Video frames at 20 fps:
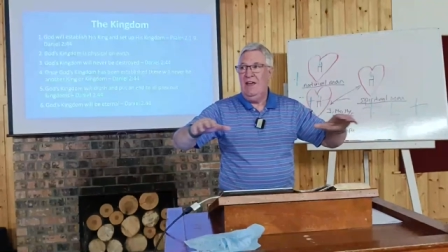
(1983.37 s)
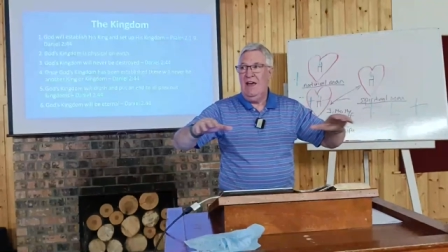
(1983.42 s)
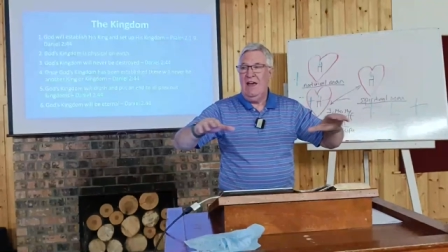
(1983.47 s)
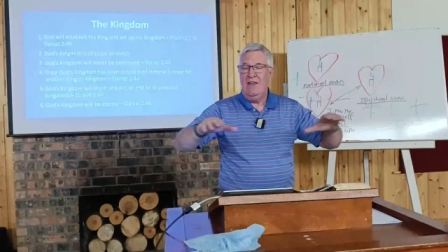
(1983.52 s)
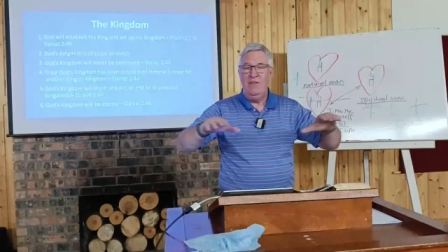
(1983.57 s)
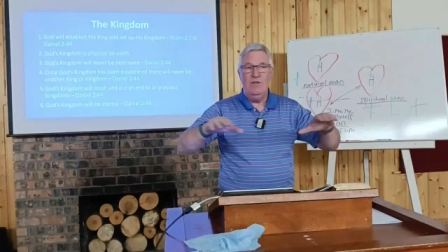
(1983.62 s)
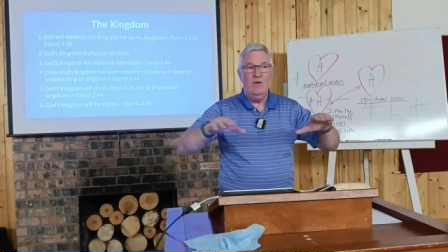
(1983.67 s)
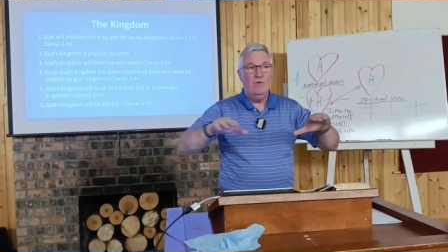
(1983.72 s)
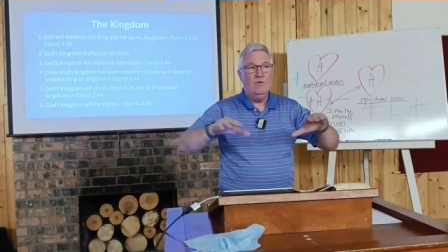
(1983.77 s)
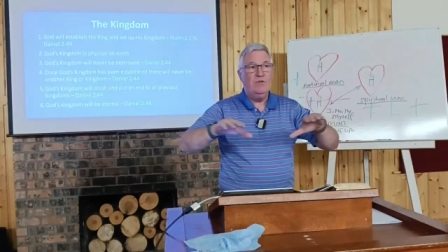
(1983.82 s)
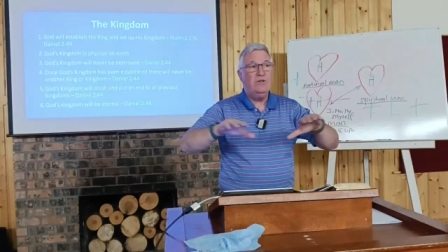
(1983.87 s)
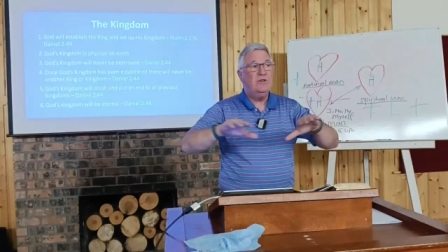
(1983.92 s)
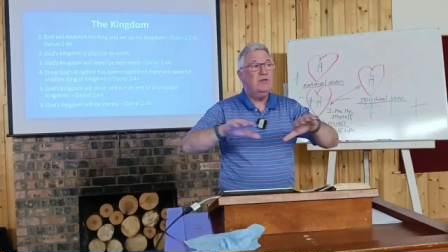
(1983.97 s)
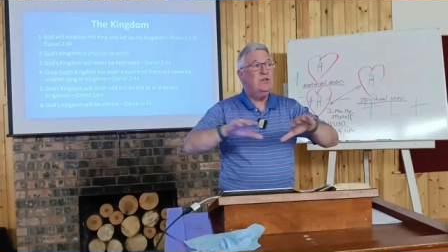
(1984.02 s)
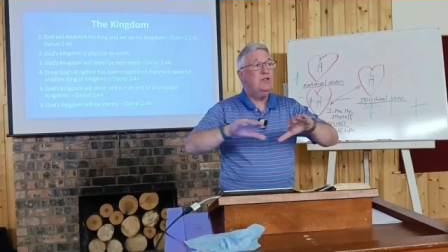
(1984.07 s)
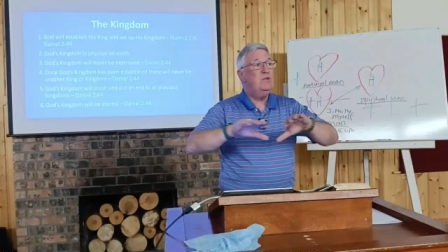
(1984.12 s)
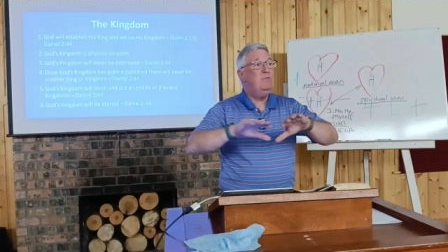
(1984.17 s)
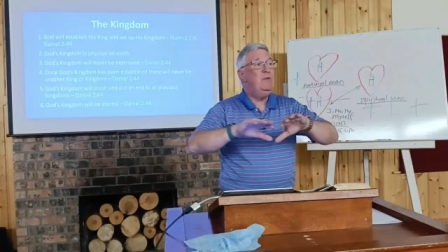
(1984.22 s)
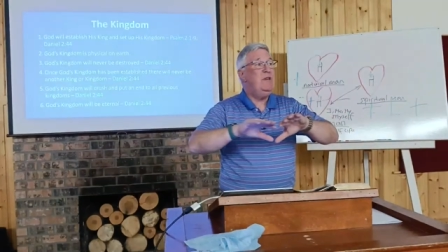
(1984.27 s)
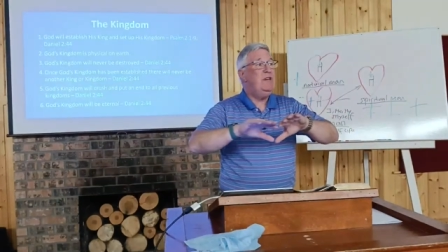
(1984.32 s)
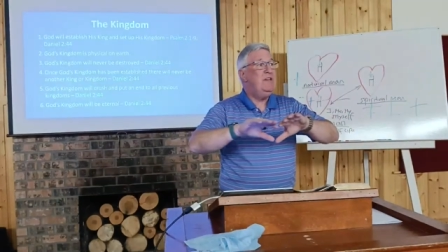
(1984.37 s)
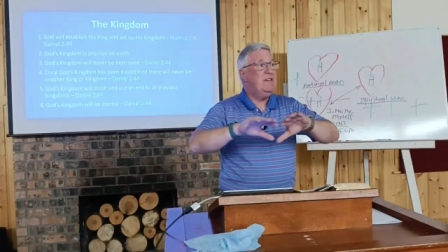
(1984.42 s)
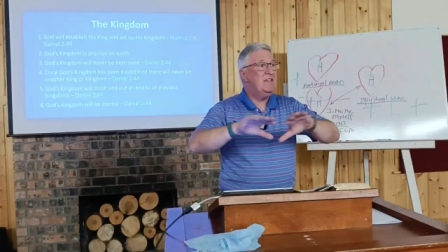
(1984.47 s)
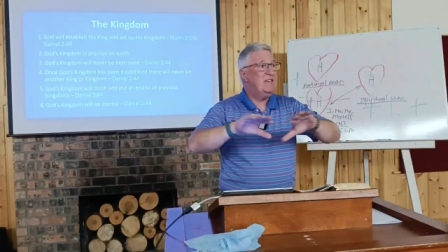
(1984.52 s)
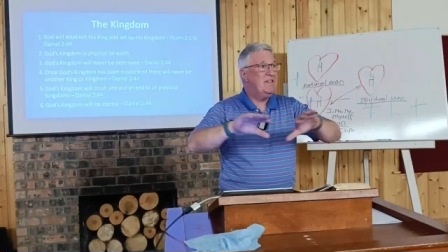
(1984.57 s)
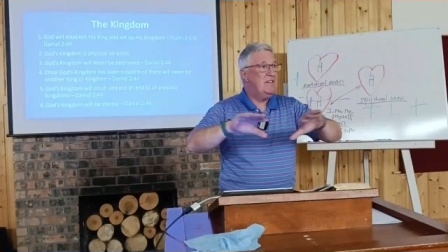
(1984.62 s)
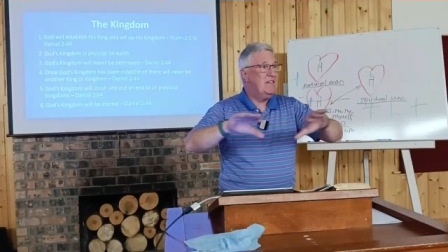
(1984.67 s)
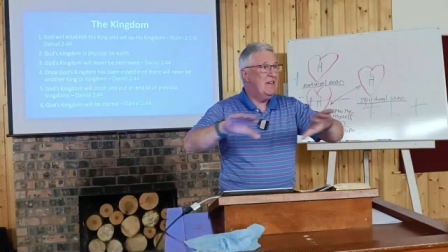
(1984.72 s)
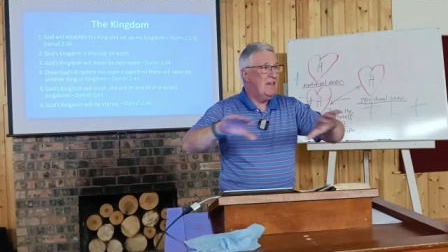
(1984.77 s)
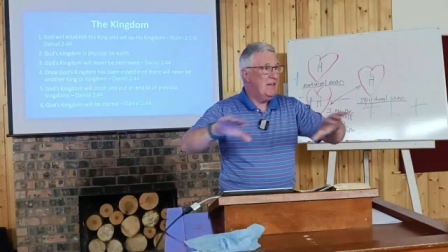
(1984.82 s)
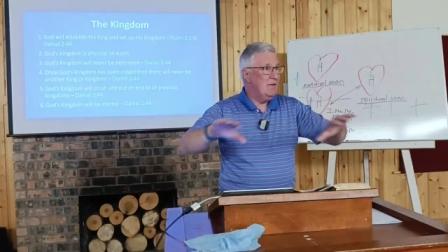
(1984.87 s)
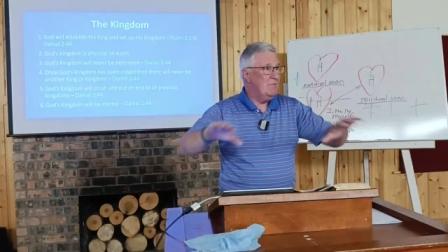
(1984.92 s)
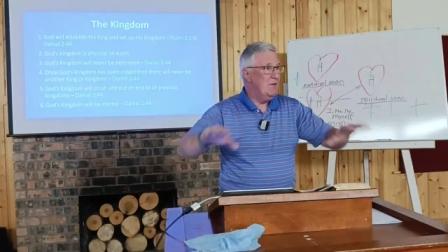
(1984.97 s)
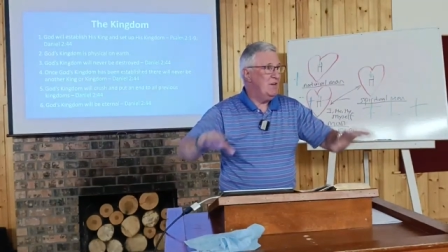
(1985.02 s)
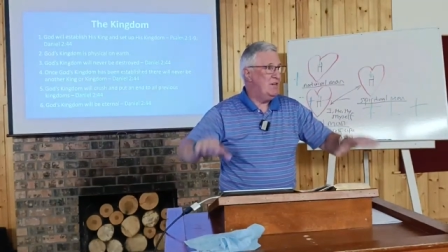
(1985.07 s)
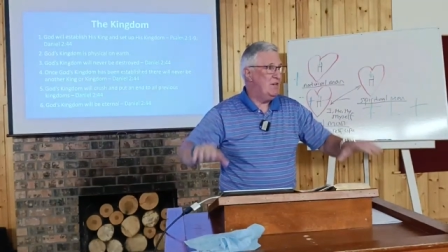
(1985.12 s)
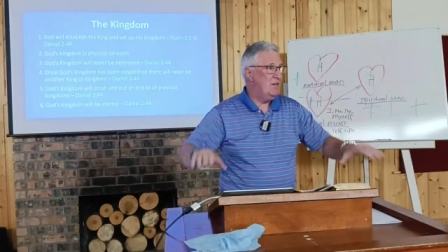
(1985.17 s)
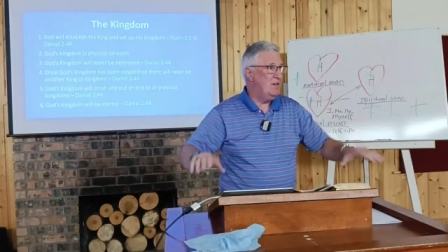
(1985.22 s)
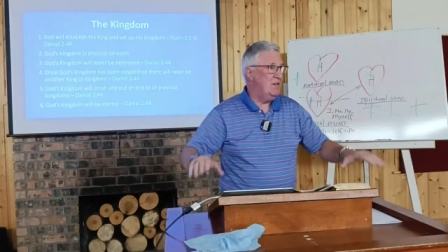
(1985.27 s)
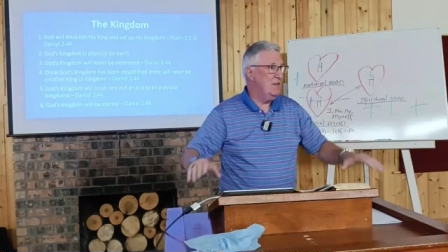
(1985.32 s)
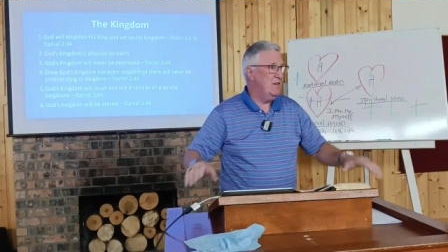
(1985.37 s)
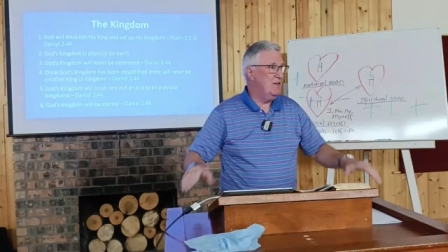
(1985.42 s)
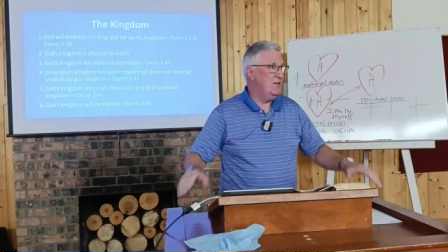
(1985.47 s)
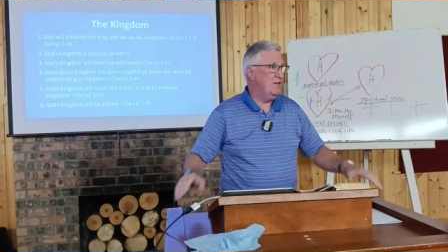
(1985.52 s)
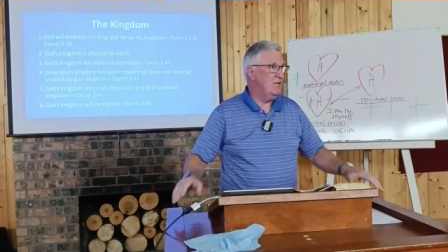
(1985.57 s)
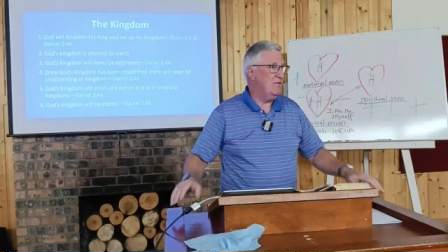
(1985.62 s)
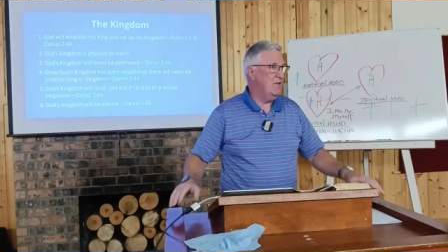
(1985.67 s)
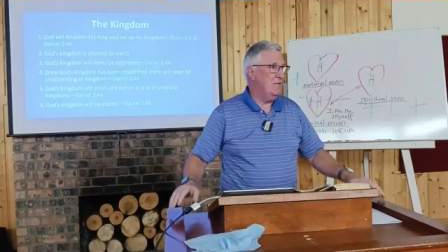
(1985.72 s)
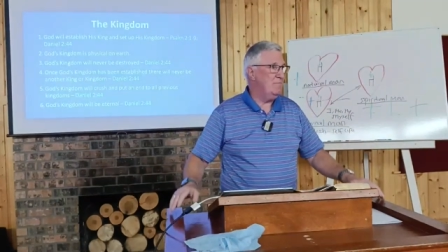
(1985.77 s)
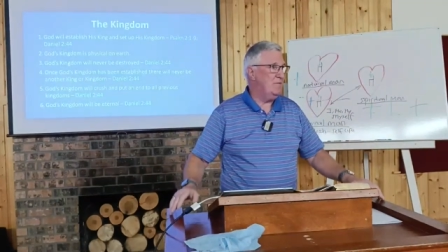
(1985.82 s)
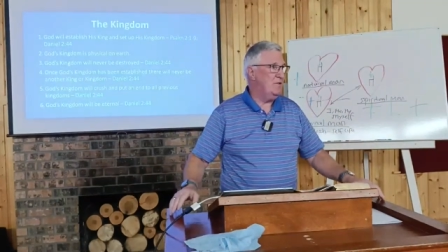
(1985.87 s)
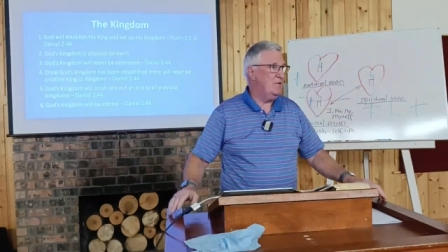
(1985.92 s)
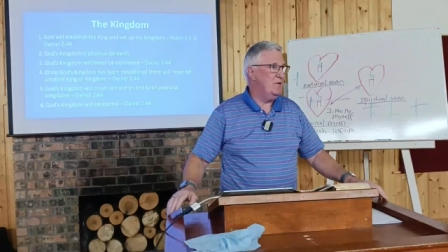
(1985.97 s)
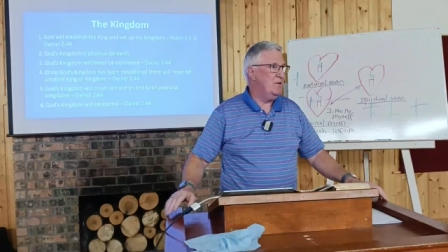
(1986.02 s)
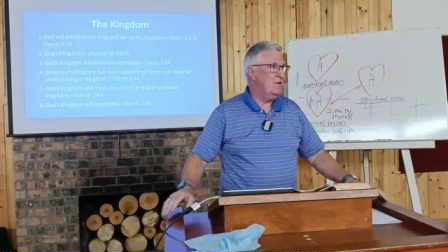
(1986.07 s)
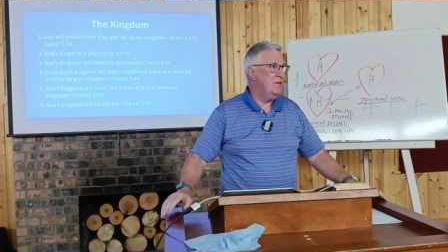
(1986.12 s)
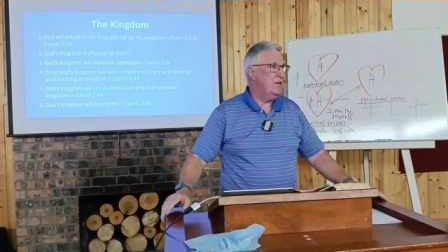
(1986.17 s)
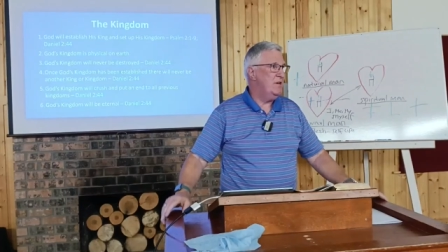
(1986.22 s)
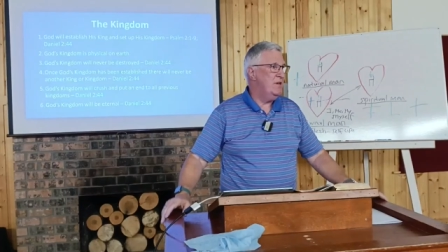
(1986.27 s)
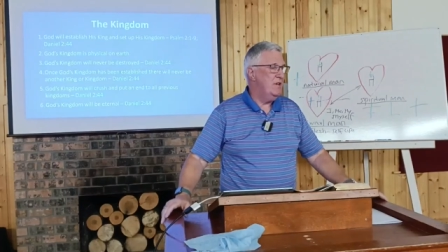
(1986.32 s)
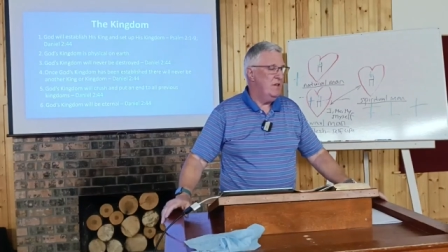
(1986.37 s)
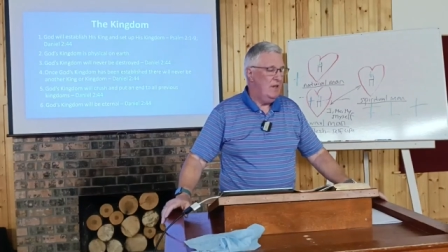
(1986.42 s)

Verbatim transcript: and those are to be distinguished in the scriptures,